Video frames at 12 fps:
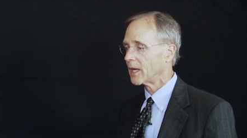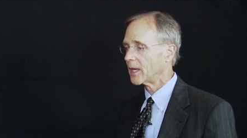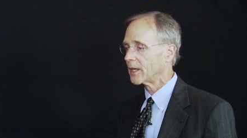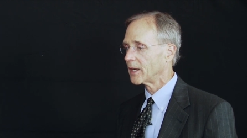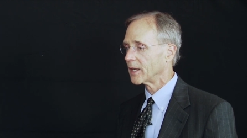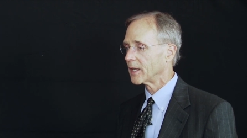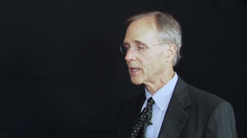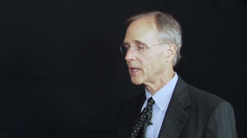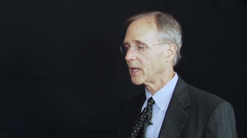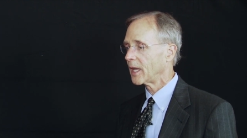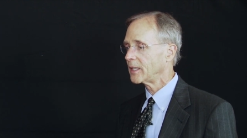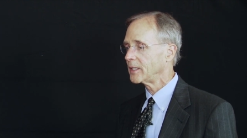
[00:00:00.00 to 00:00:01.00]
Uh,
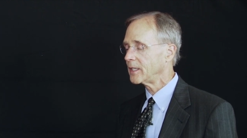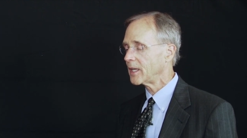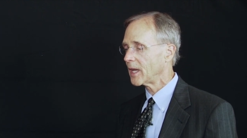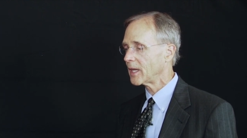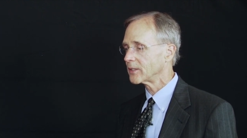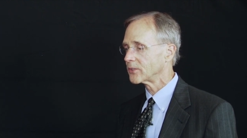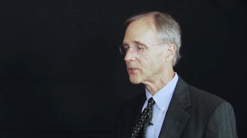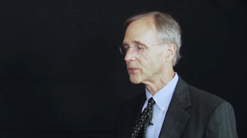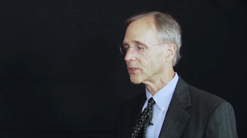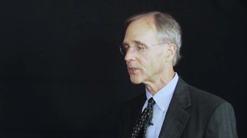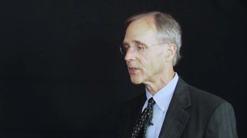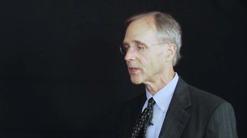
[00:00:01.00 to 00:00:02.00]
and yet,
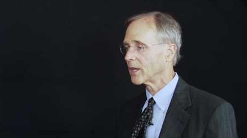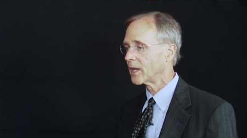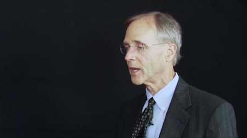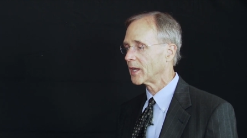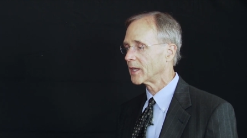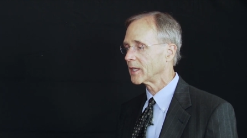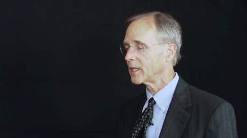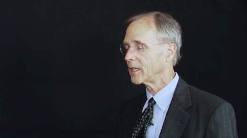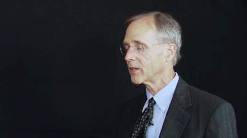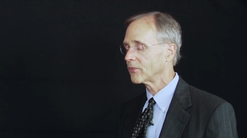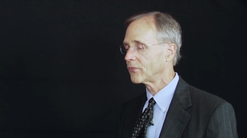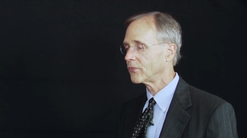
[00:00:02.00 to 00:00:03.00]
uh,
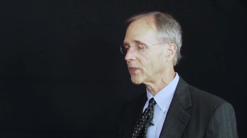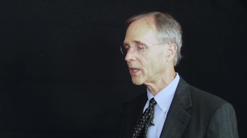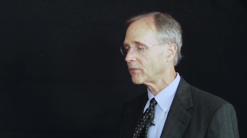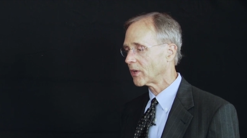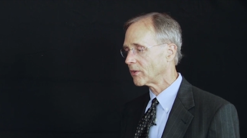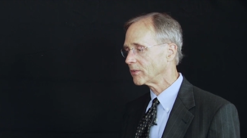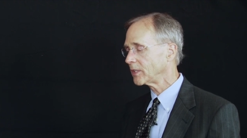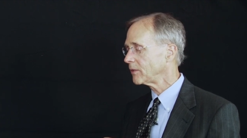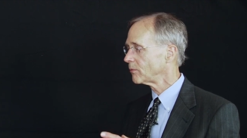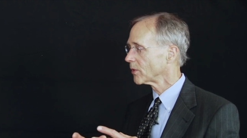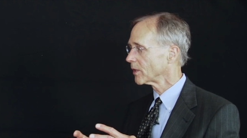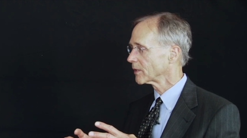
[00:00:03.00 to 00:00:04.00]
if they've
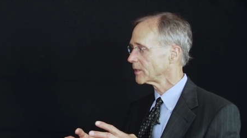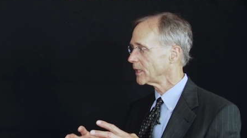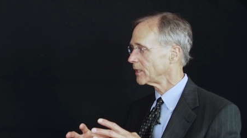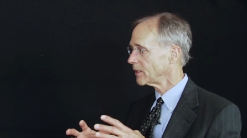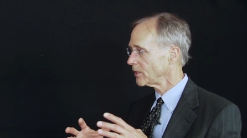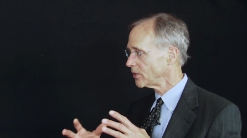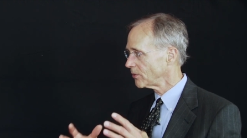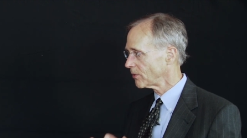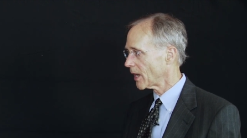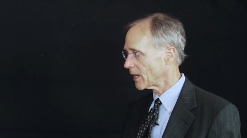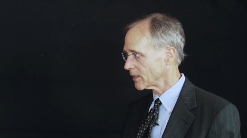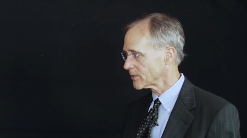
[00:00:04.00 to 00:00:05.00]
only worked in the
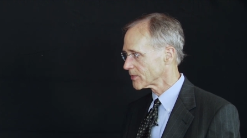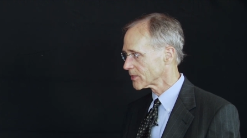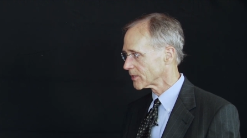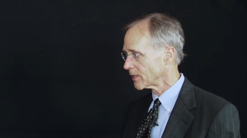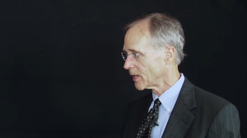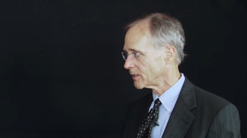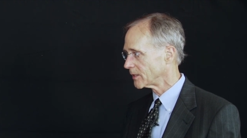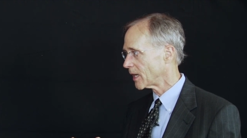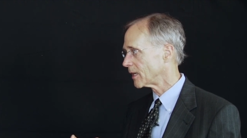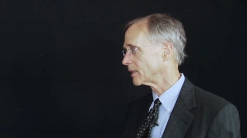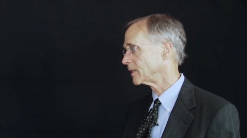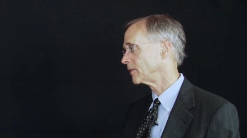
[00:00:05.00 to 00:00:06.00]
U S and
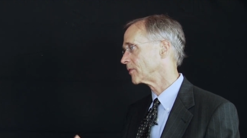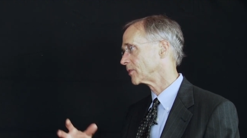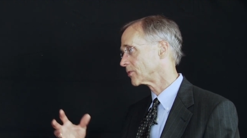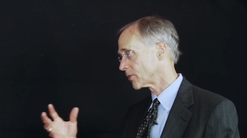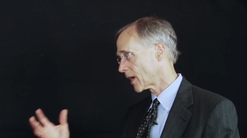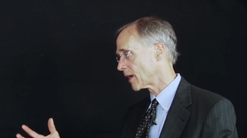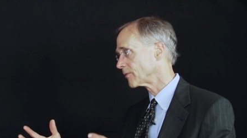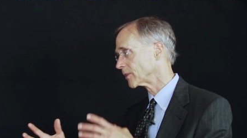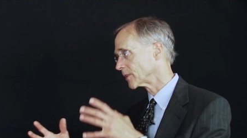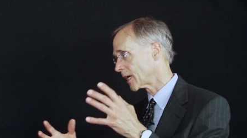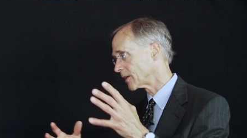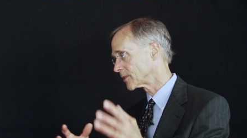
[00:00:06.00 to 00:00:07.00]
not even
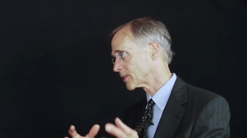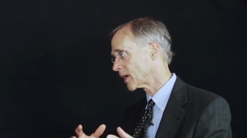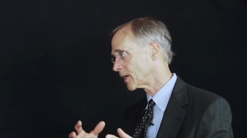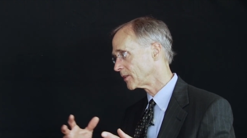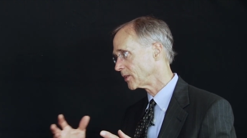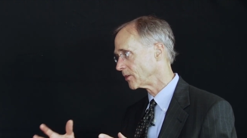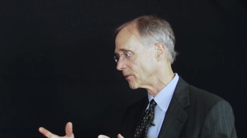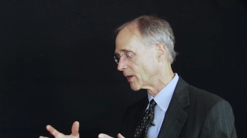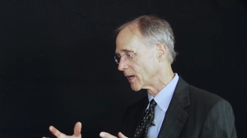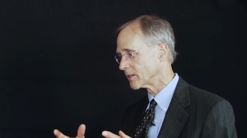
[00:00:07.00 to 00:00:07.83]
traveled outside the U